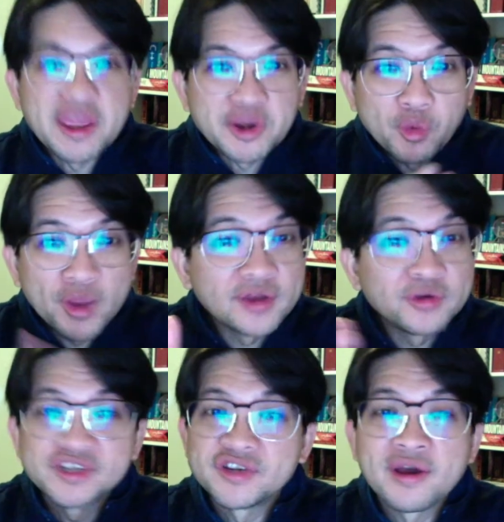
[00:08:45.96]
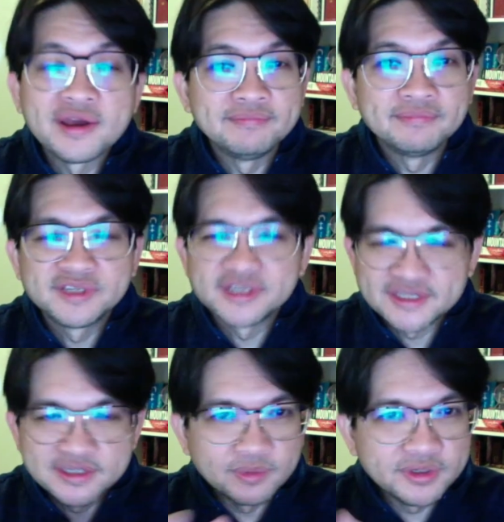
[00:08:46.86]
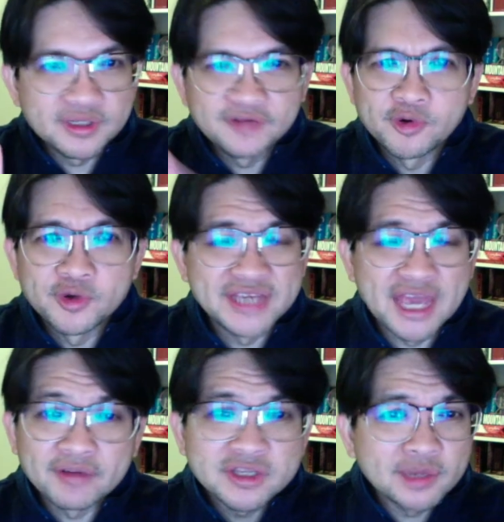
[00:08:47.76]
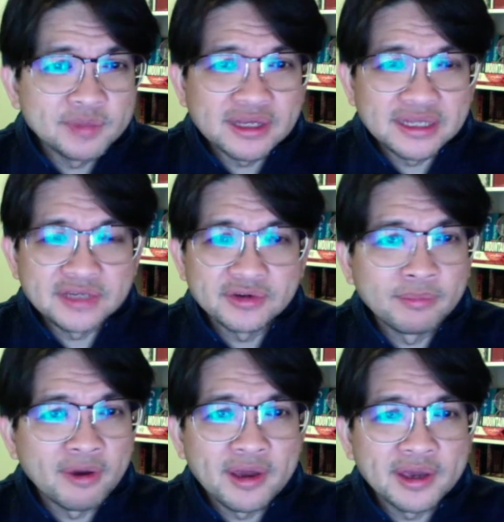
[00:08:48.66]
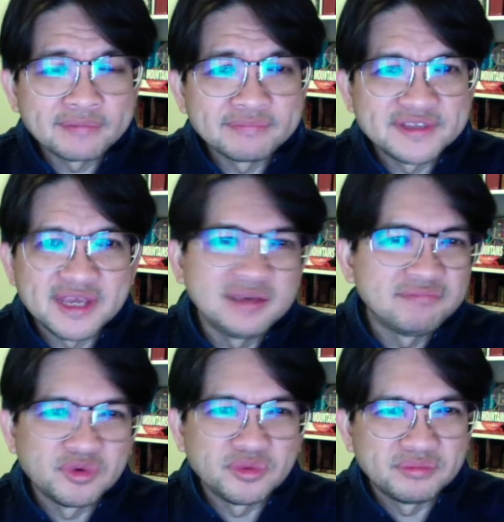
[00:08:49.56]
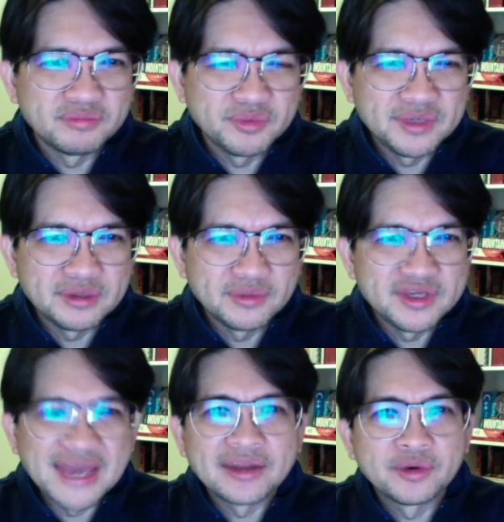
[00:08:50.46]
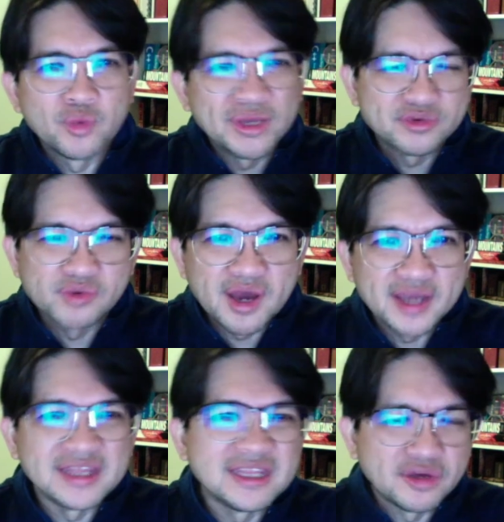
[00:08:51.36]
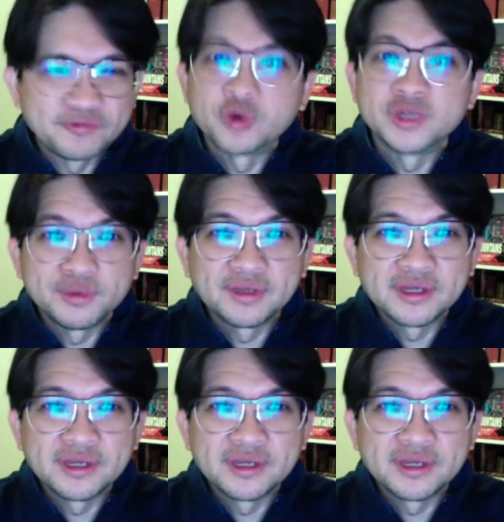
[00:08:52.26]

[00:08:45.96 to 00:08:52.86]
Rain or shine, just WD-40. Every time you clean your bike, say when you had a wet ride, and of course you